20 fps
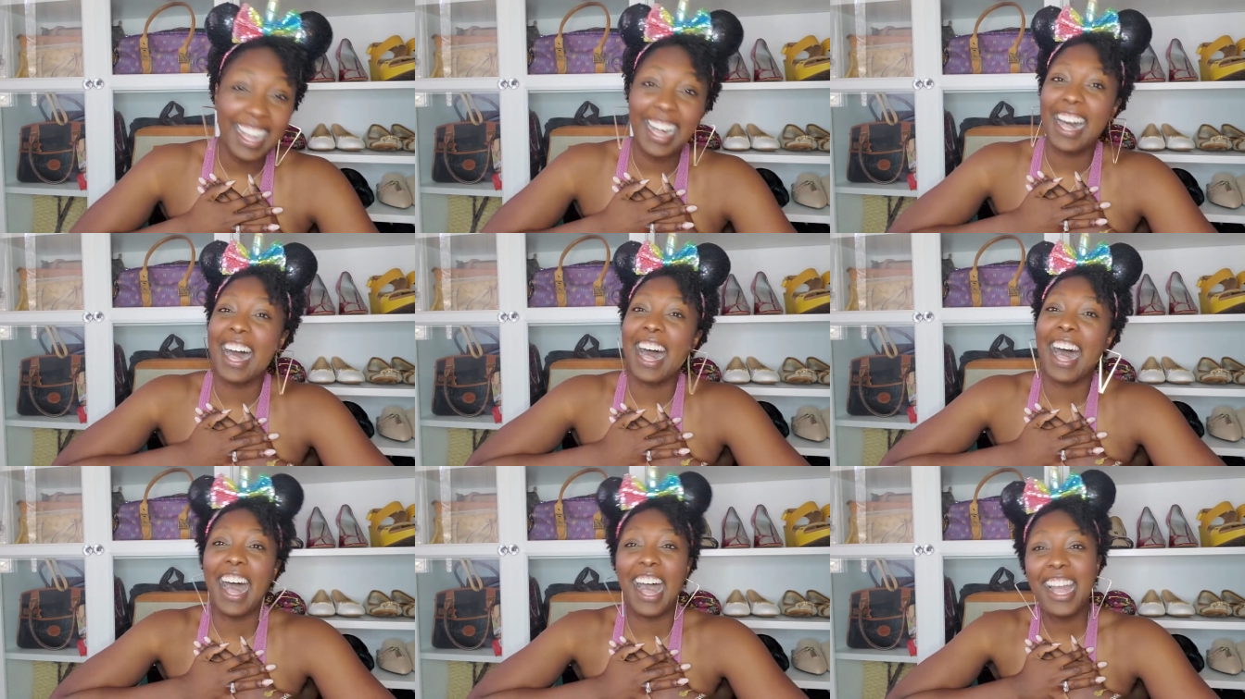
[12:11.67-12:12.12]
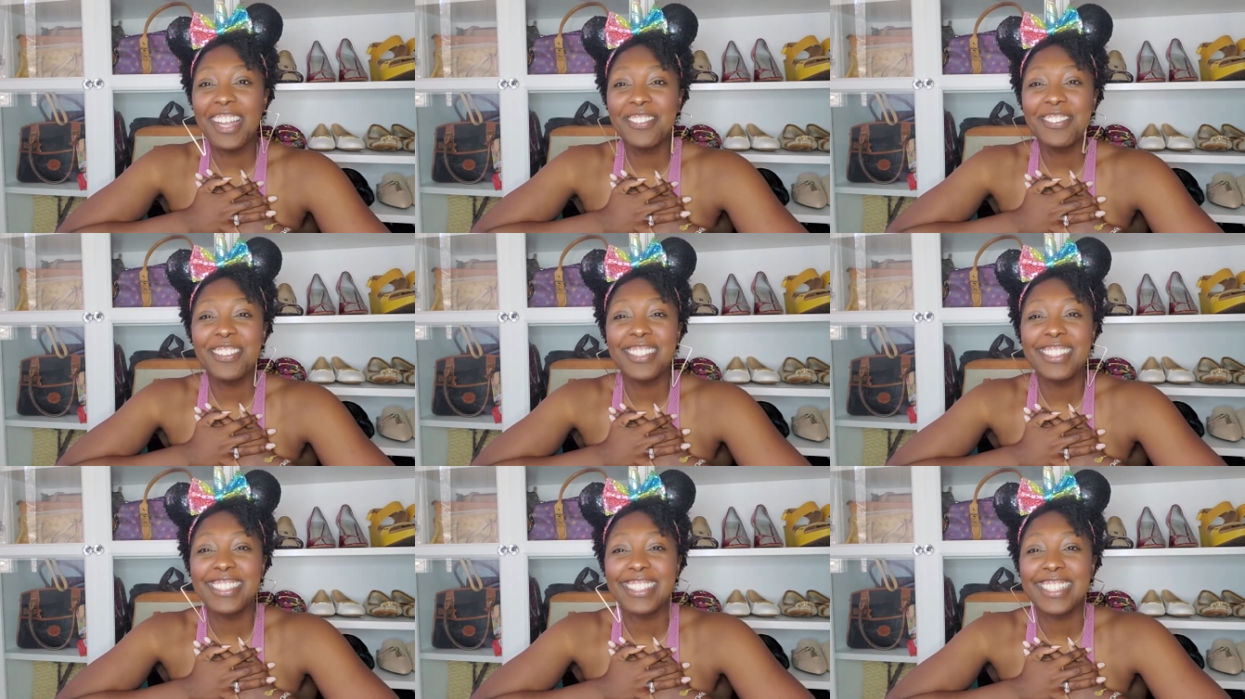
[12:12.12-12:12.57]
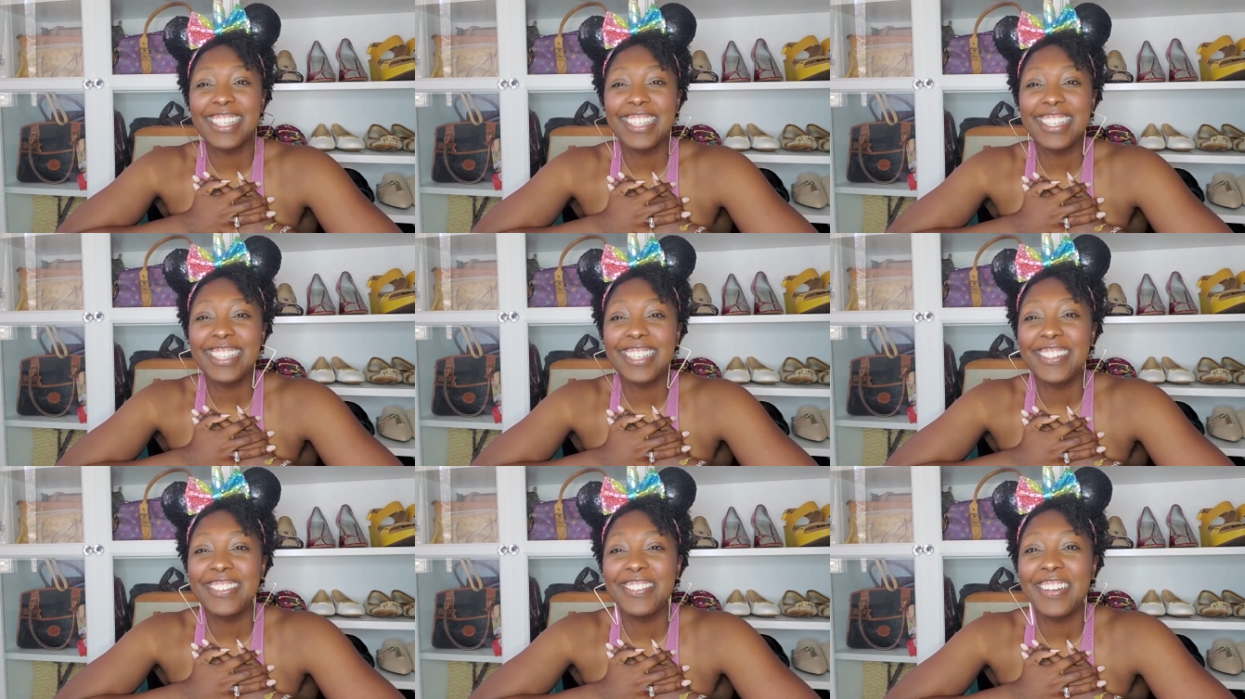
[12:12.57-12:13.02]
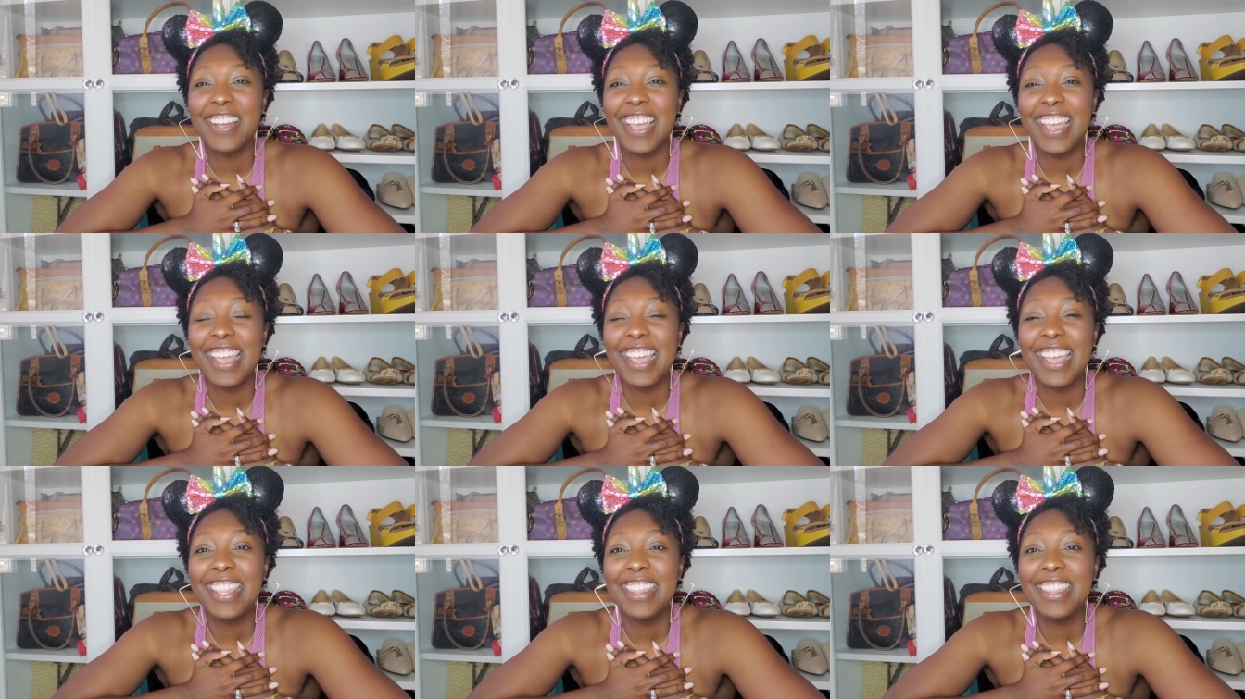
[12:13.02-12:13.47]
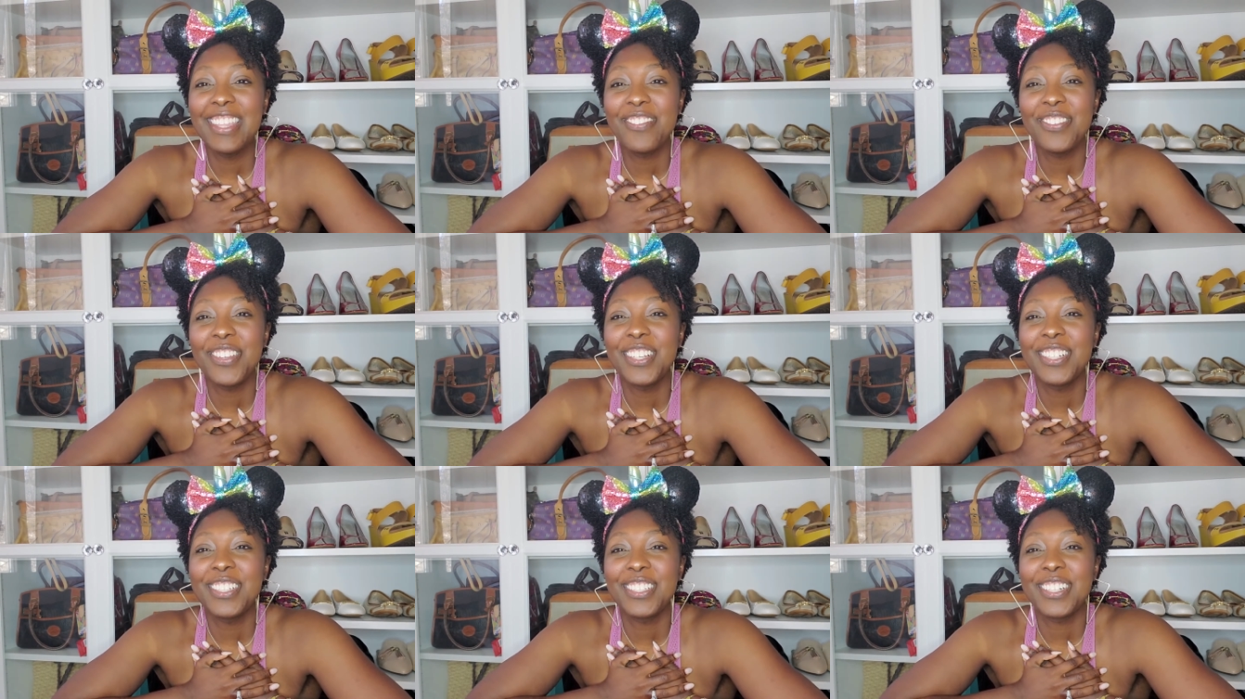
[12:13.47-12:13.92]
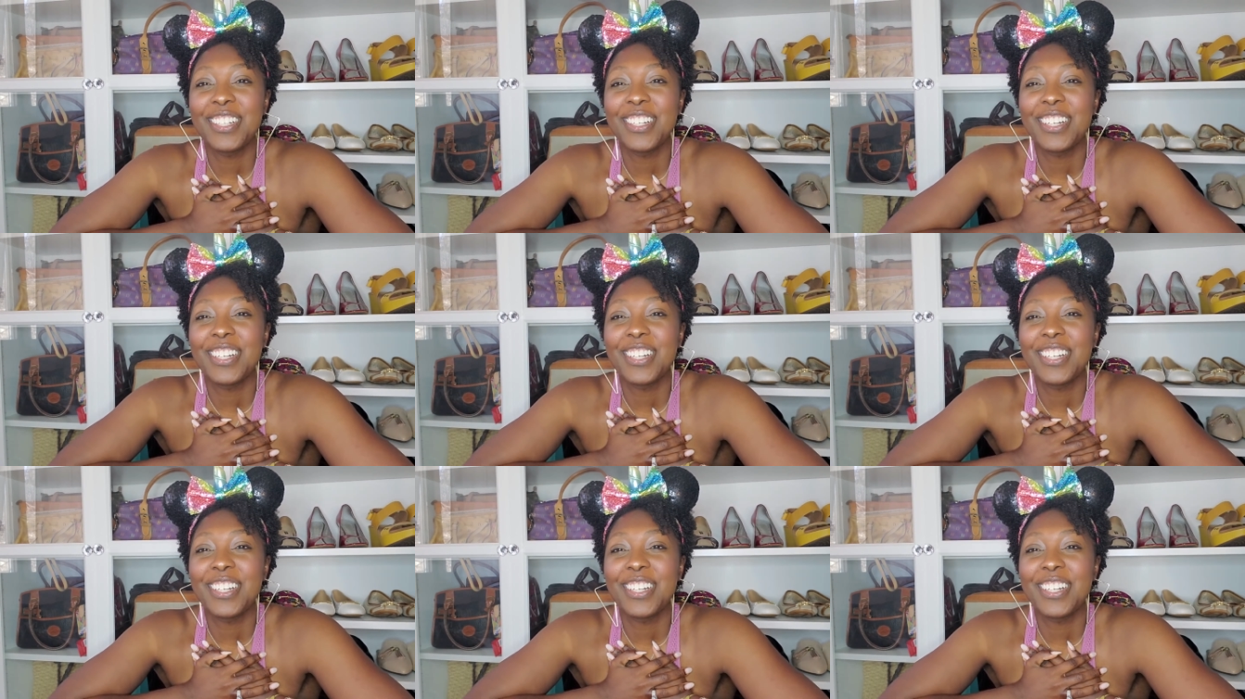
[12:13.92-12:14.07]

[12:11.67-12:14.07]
I will see you in the future.